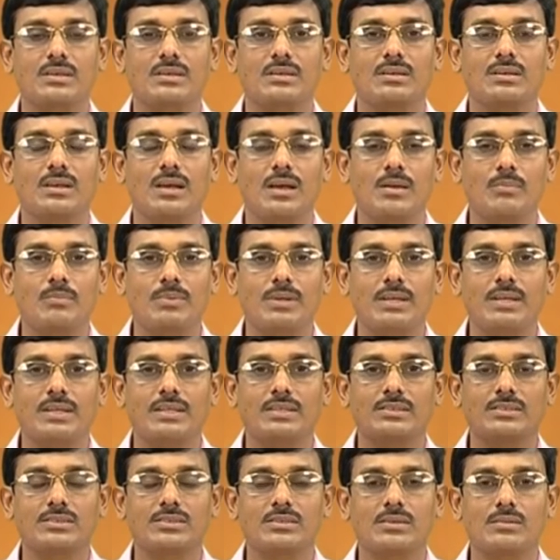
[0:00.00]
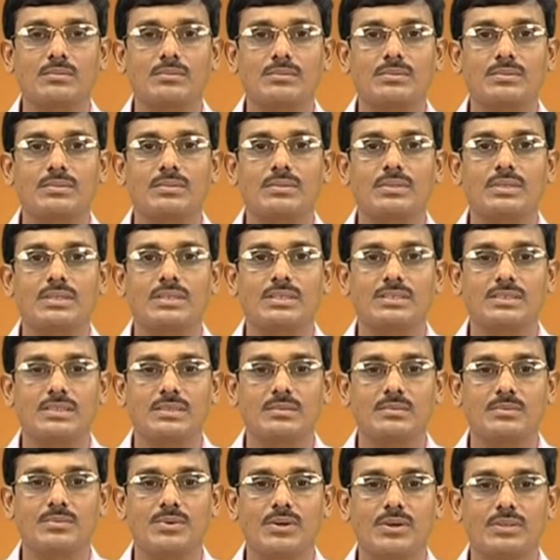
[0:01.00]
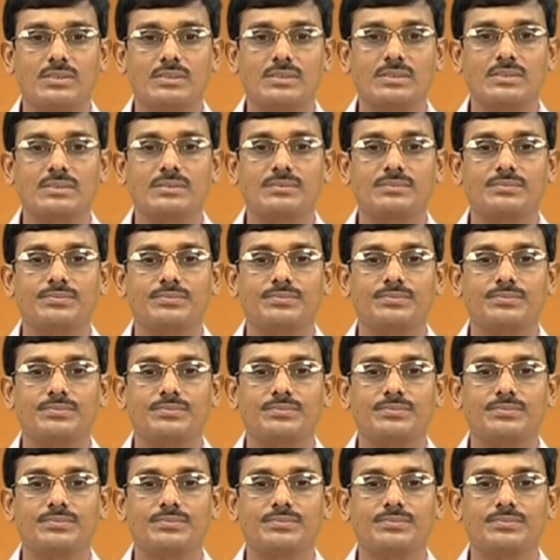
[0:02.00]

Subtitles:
the application of ECM process